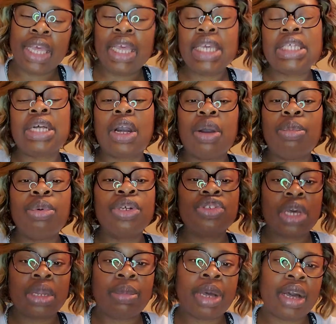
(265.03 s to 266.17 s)
His homeboy
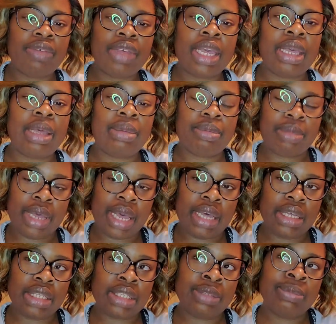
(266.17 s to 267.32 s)
dropped him off at my
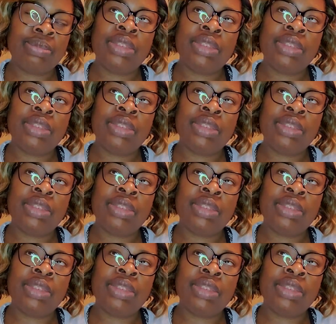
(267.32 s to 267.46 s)
house.